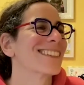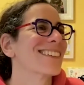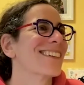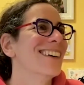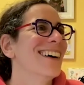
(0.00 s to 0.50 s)

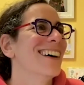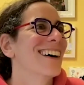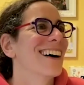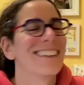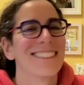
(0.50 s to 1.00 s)
So
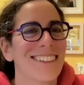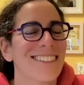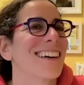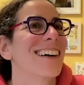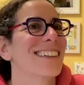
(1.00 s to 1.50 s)
I don't know
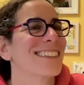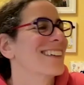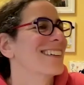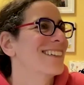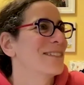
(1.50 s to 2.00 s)
why I
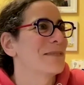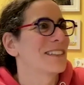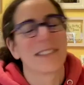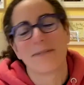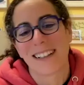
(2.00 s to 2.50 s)
decided to do
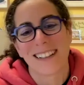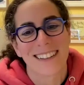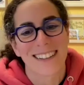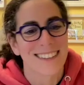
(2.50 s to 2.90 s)
mystery, but